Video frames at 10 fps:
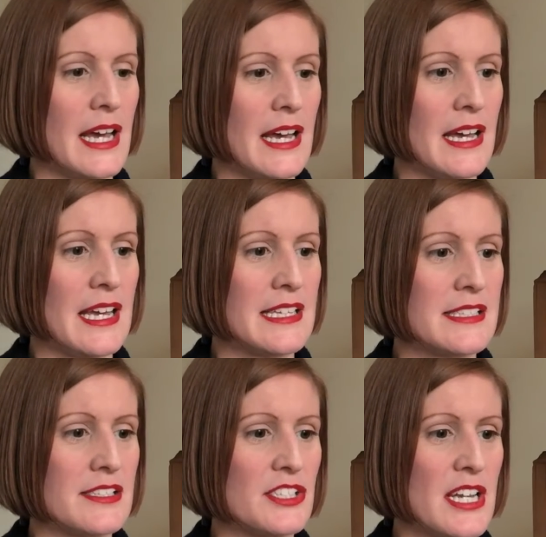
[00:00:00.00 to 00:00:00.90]

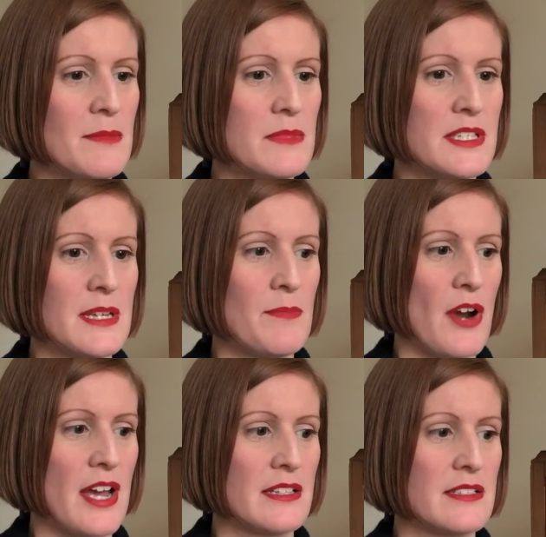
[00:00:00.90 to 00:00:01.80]
It's a James C.
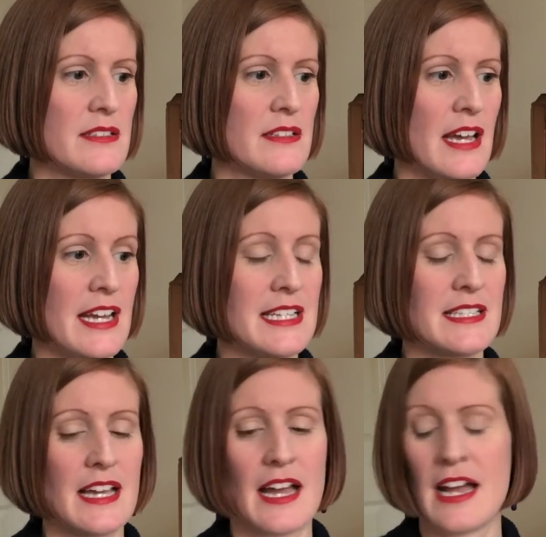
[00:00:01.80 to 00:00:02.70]
Brett, and
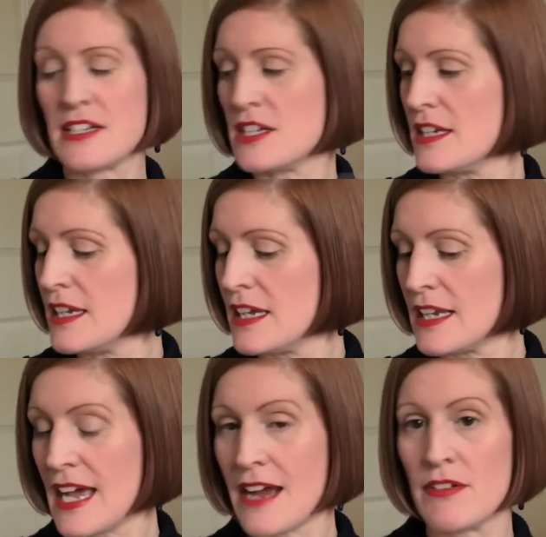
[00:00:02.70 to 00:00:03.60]
it's actually
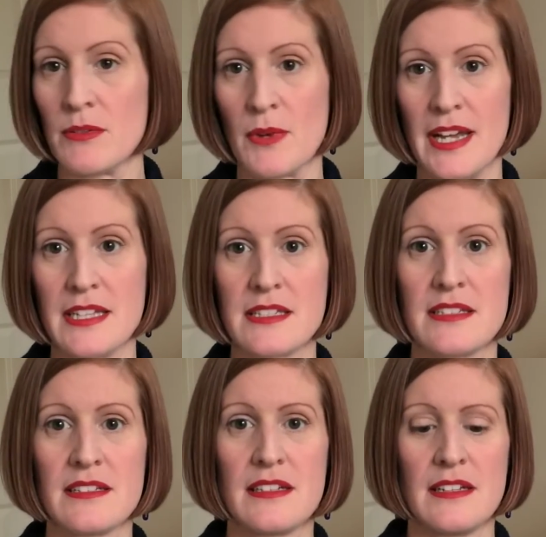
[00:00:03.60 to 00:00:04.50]
in Aran
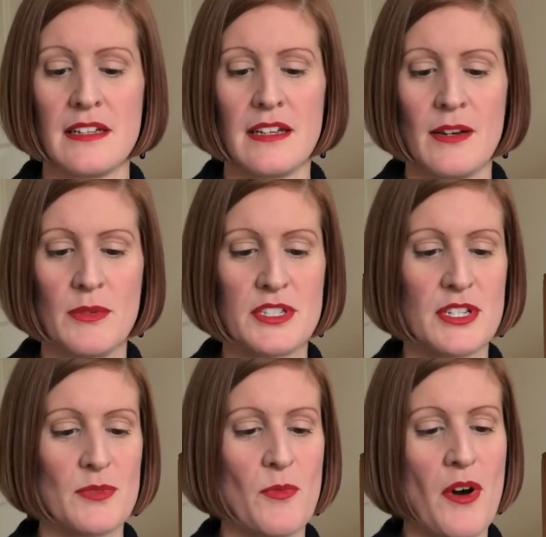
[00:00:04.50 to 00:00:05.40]
weight, which
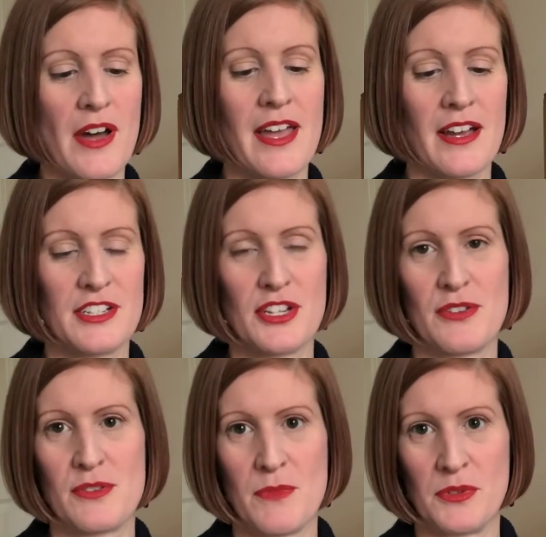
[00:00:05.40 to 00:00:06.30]
is why I
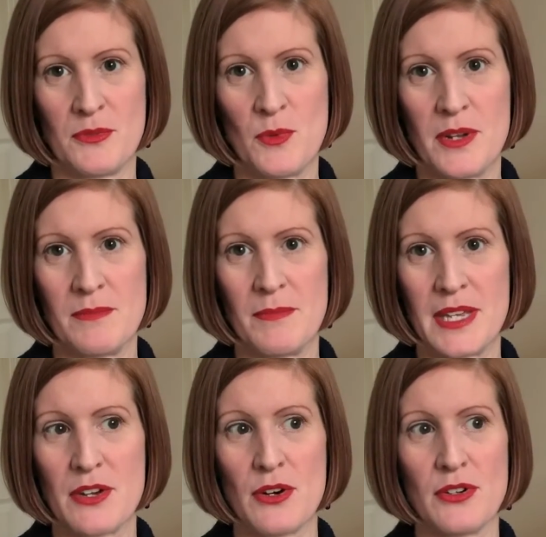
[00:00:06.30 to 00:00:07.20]
chose a modern one,
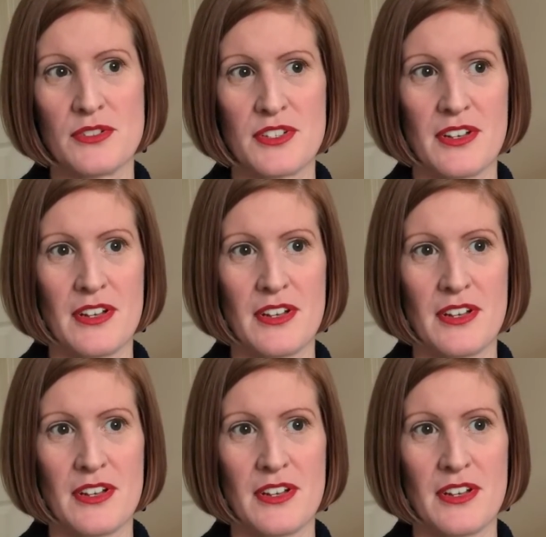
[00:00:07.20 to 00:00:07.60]
because